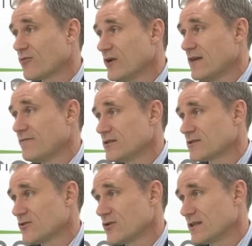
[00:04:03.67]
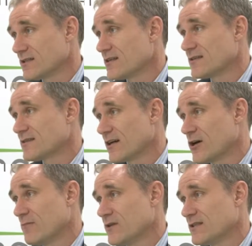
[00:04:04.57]
we never saw this as a
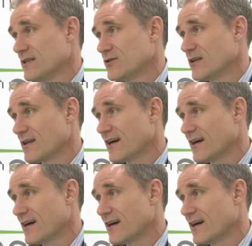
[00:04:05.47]
competition.